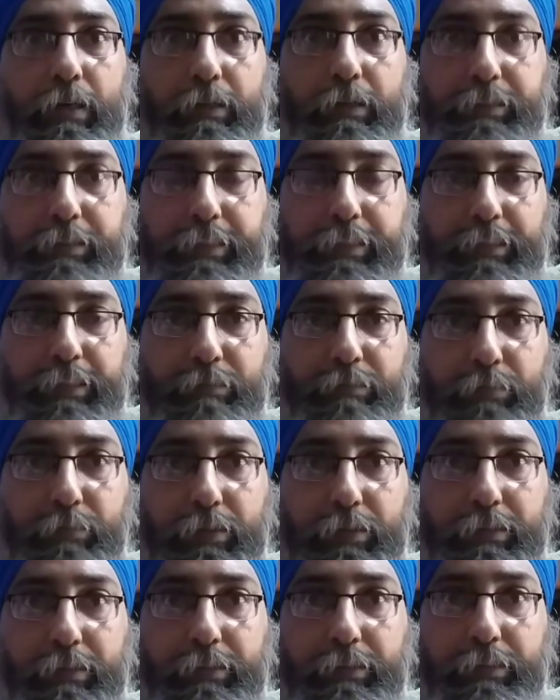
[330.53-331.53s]
taking
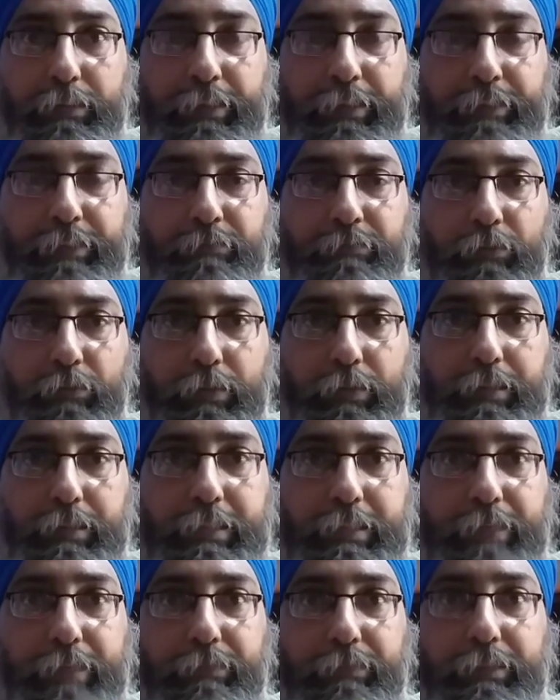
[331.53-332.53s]
birth in
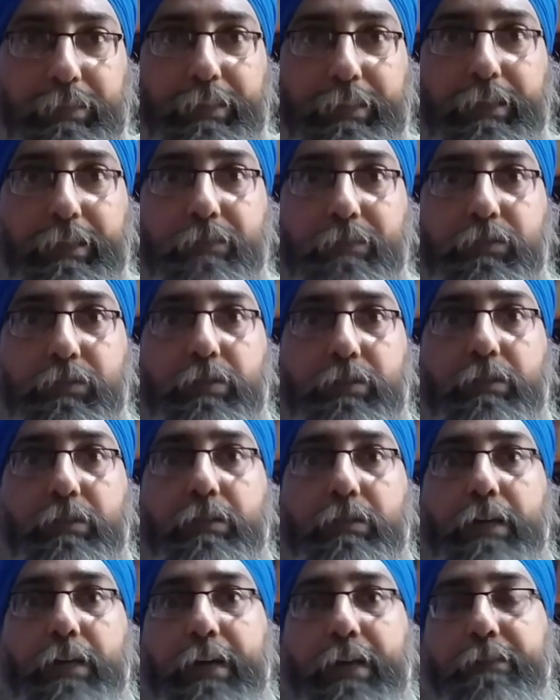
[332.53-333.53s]
1947,
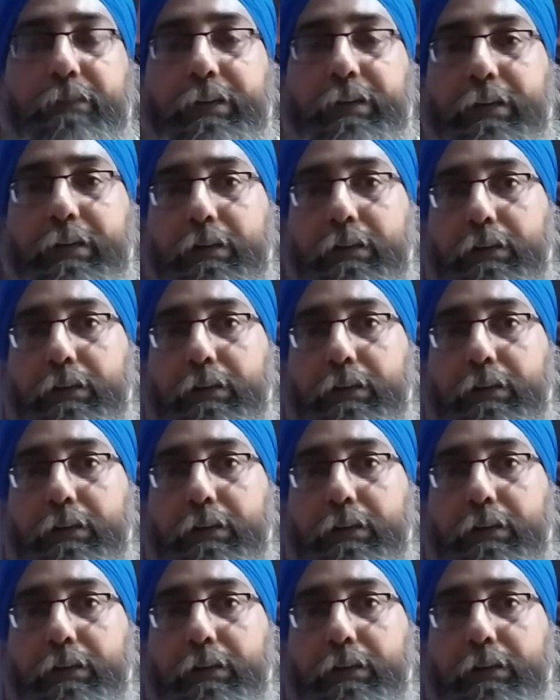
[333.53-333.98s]
thereafter having